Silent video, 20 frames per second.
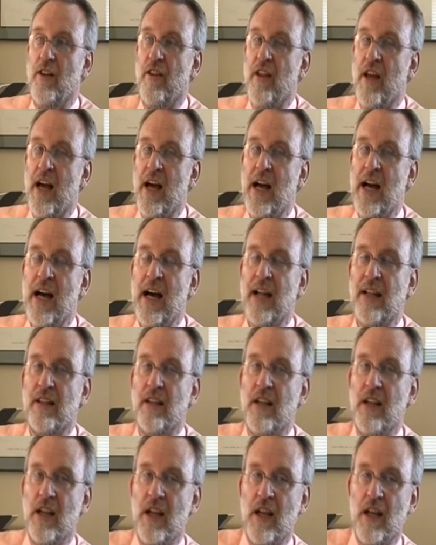
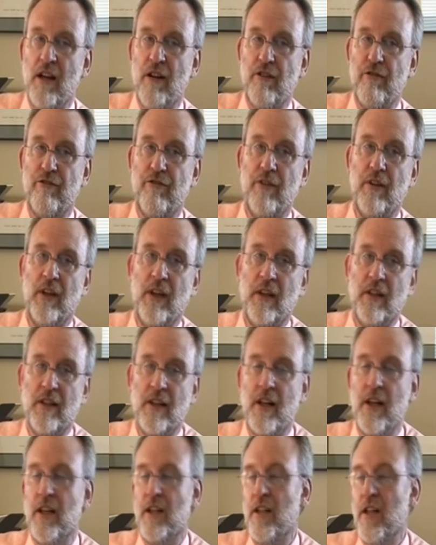that that
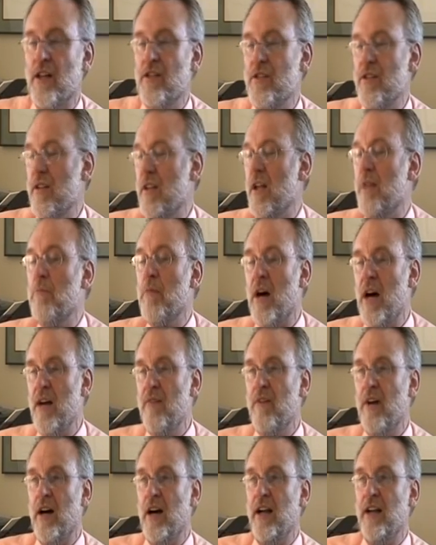it doesn't, in my
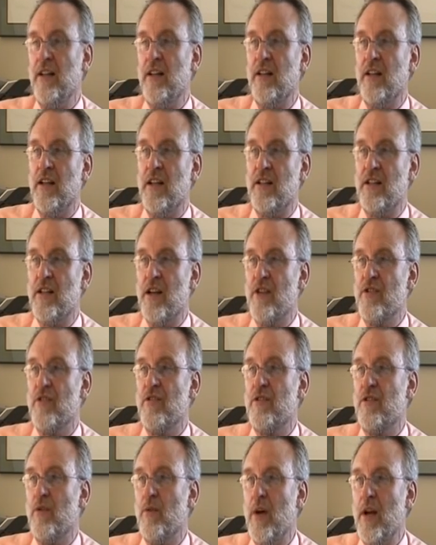mind, it
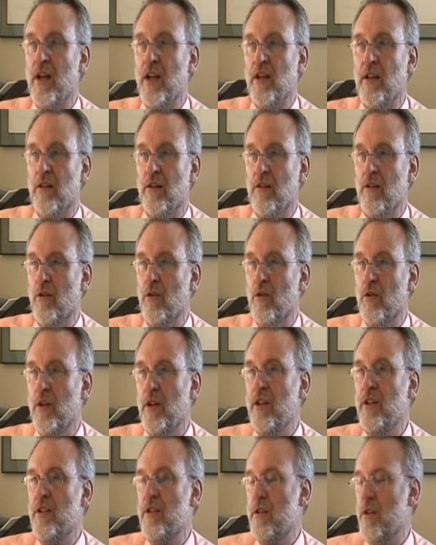doesn't do any
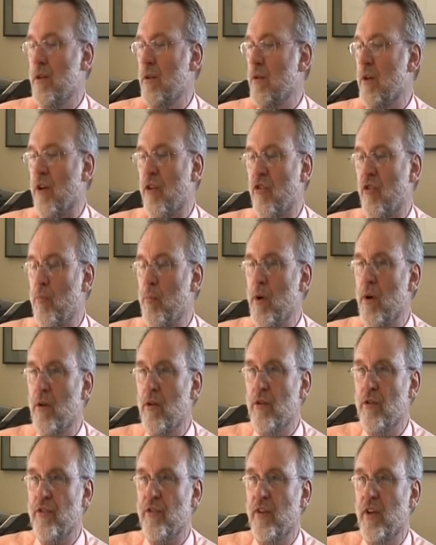good to
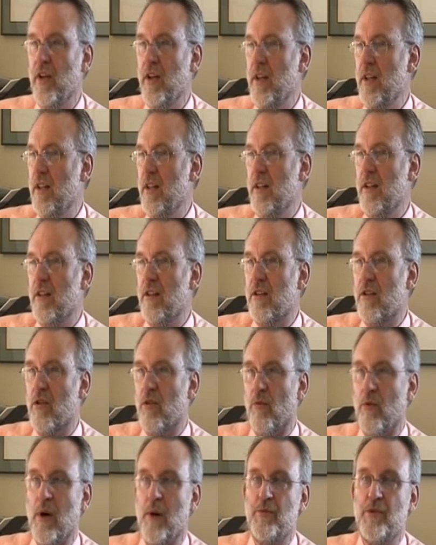expose
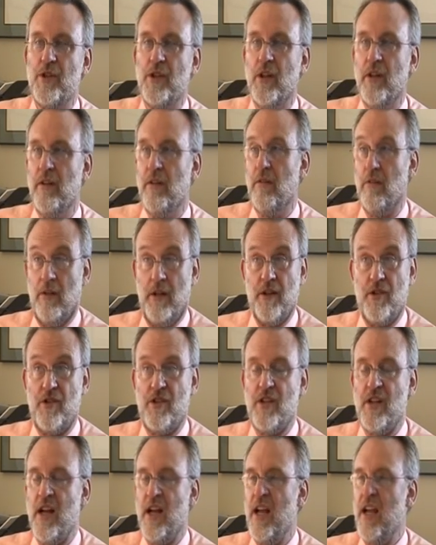corruption, let's
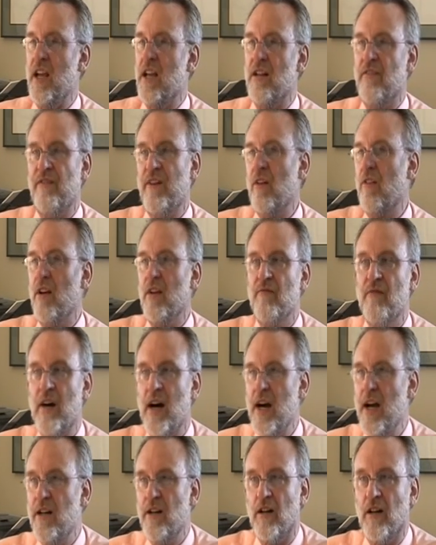say, at a very
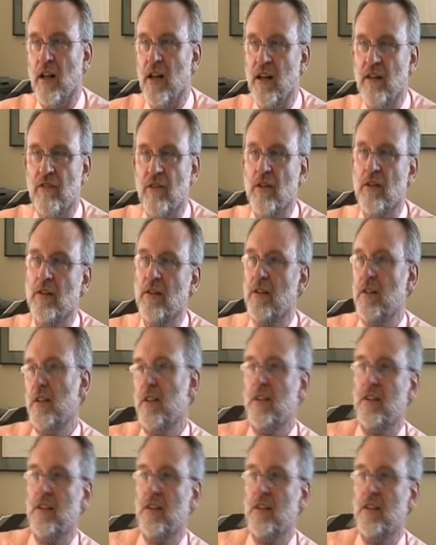minor level,